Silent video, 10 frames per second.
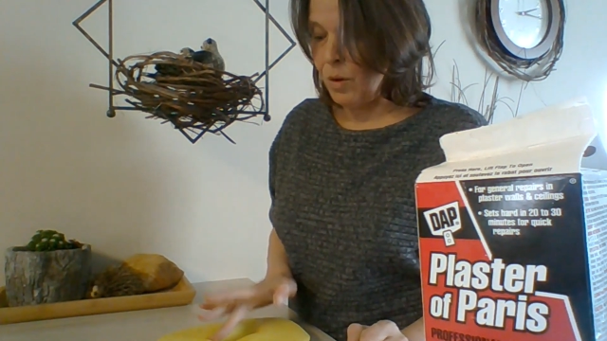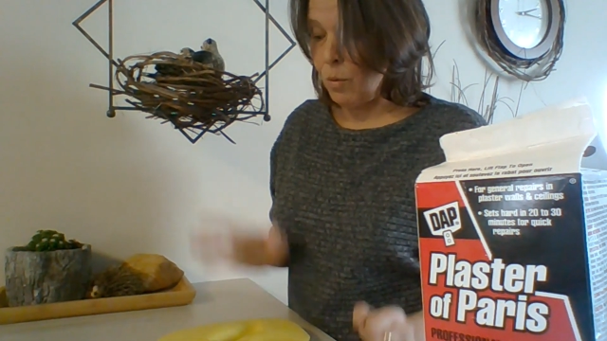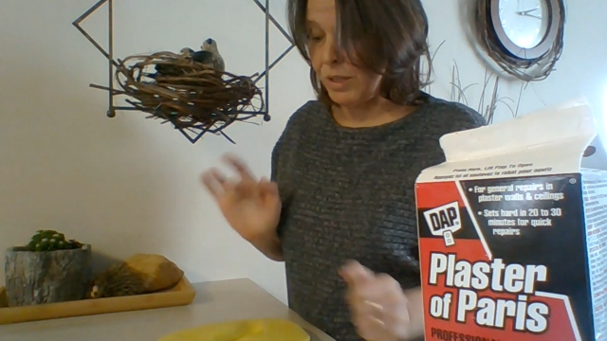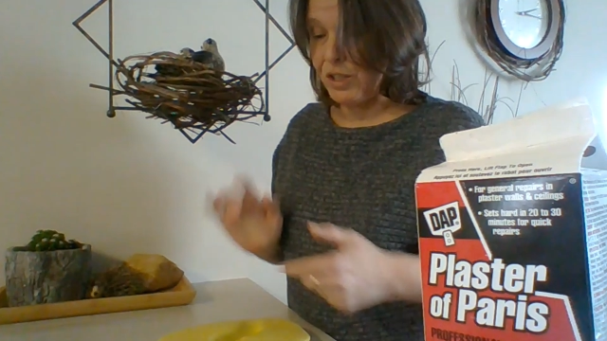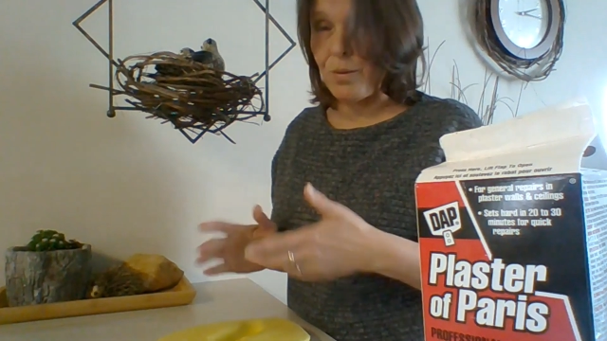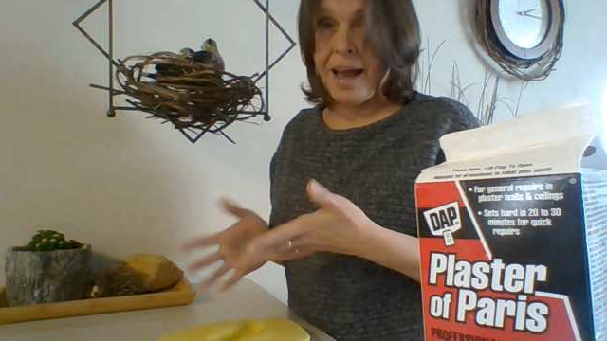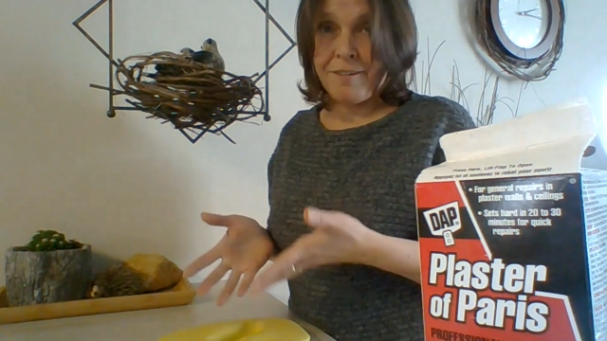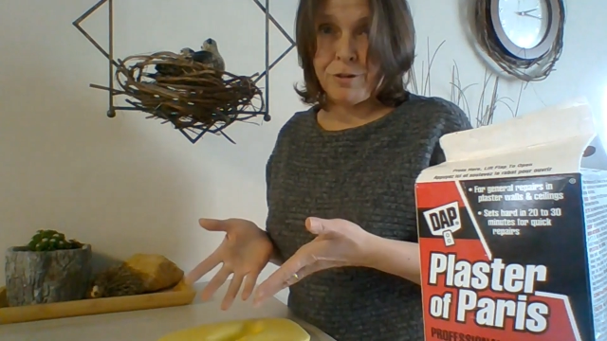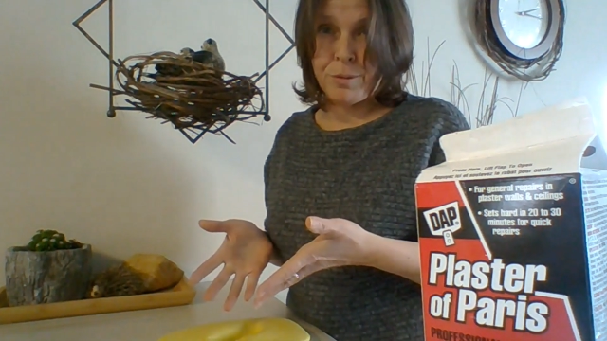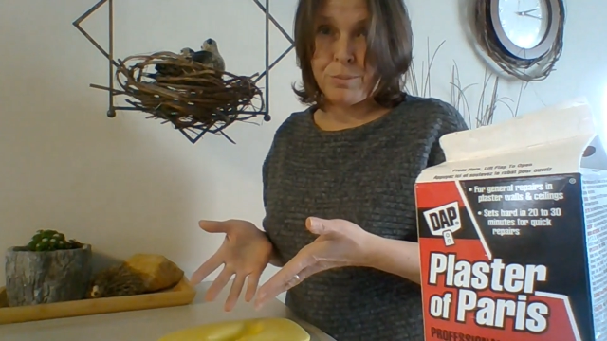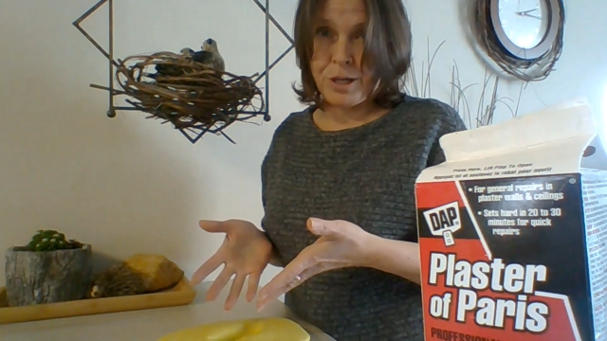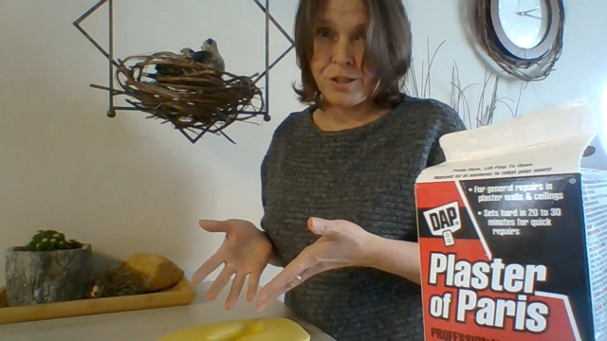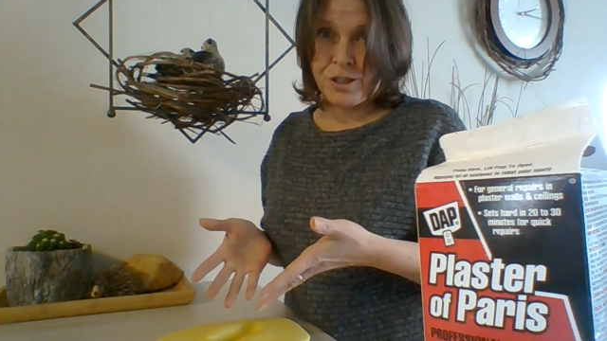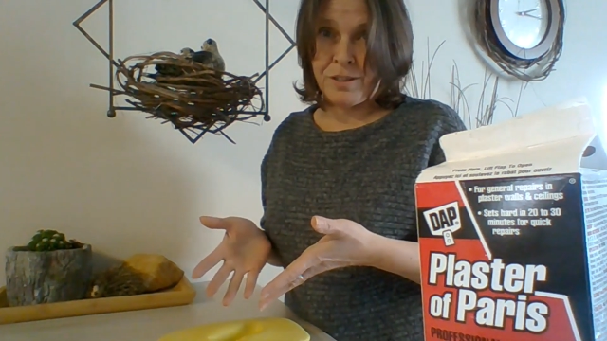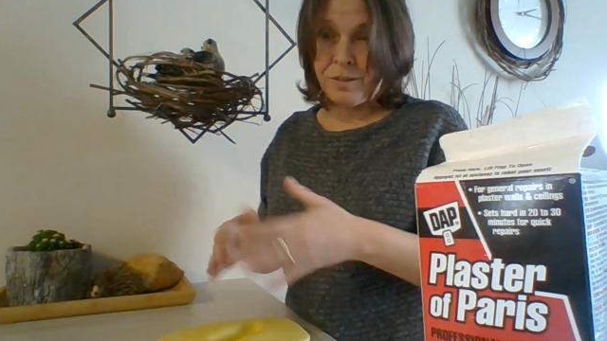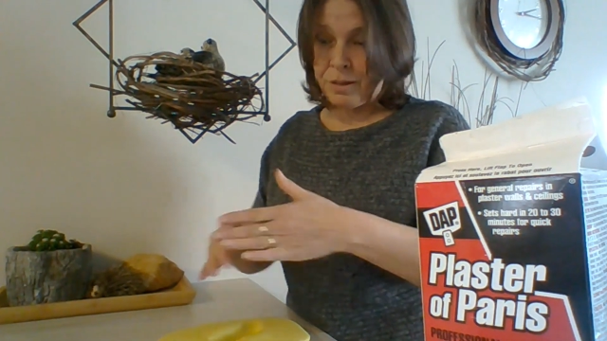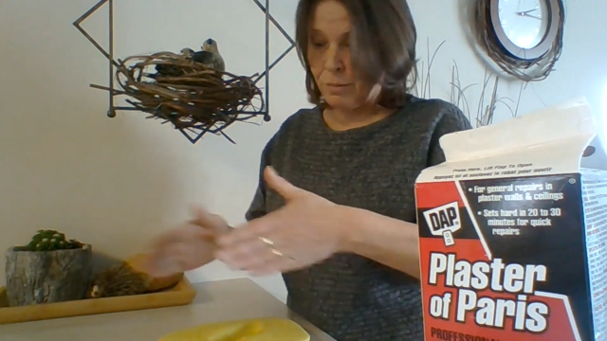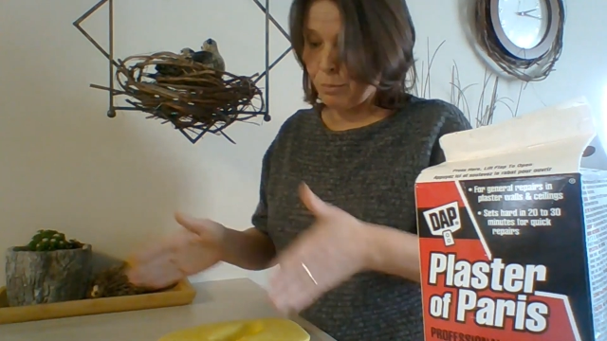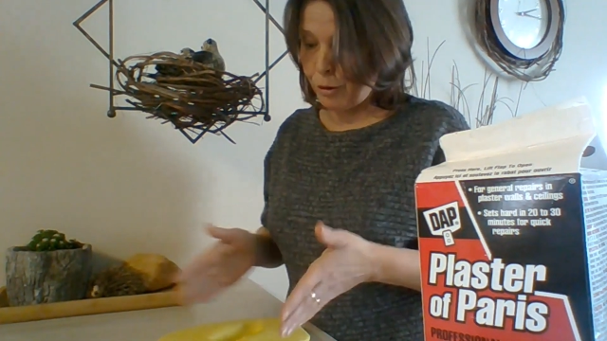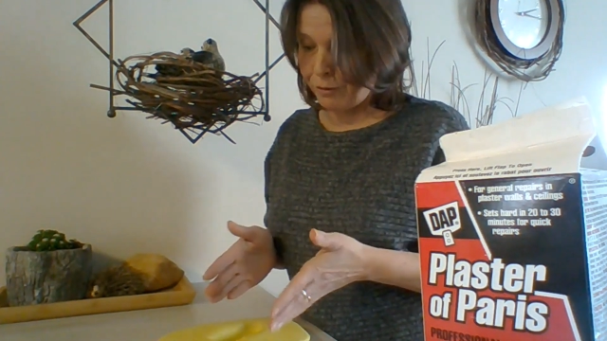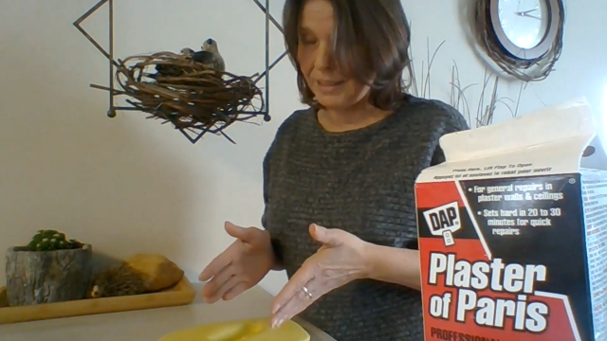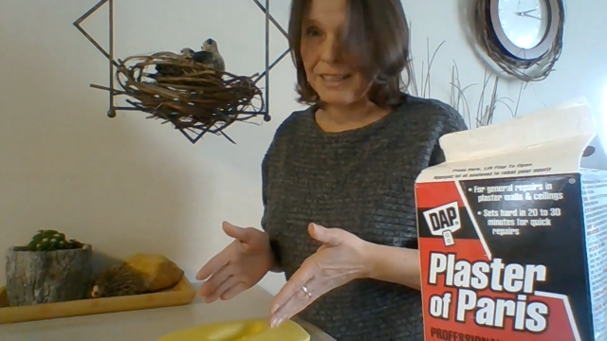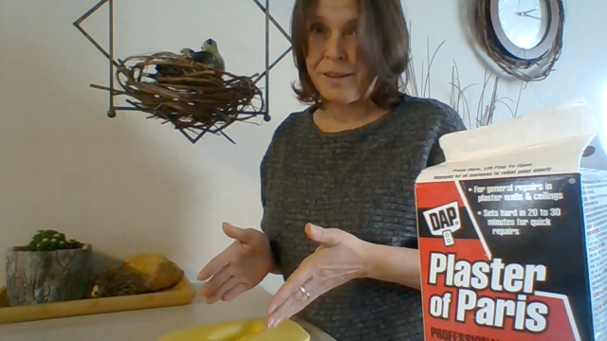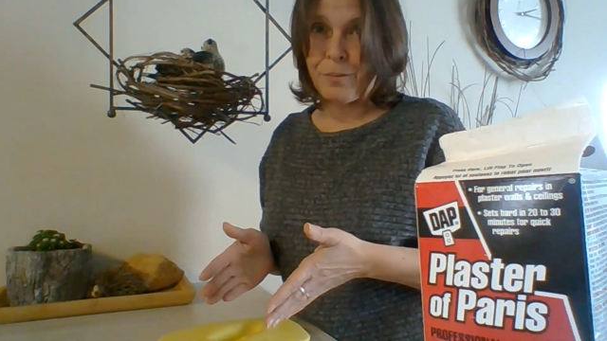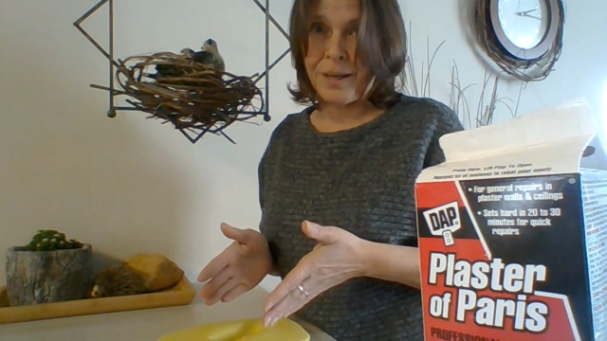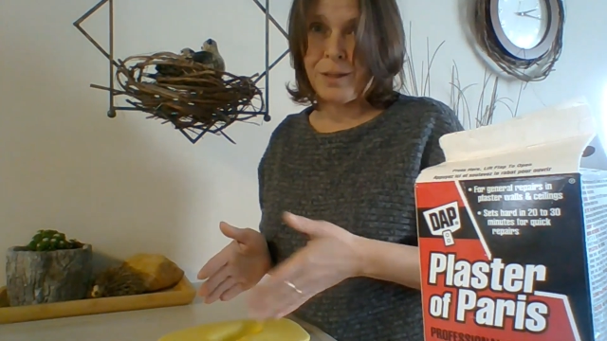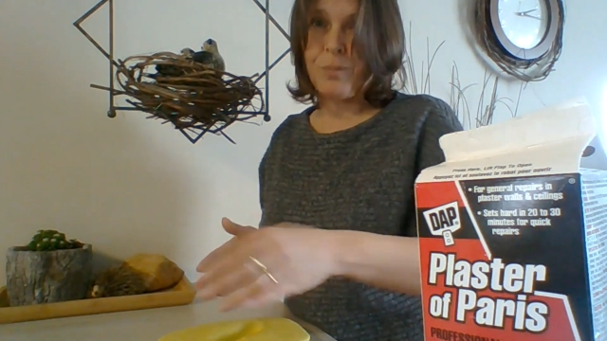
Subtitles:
Once you have your impression perfectly the way you